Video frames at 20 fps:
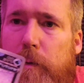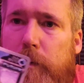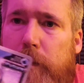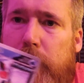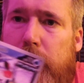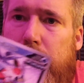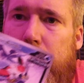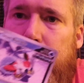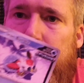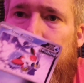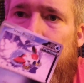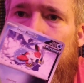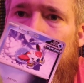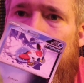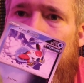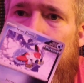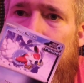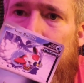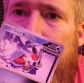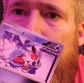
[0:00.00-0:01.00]

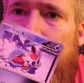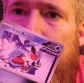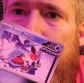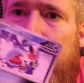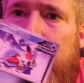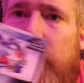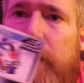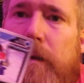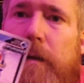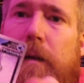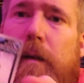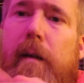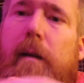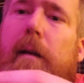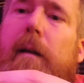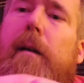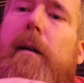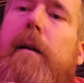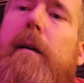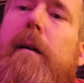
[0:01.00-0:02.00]

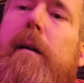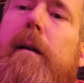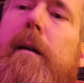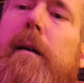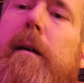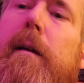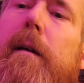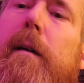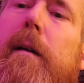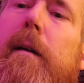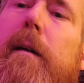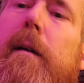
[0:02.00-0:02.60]
No one is speaking in this clip.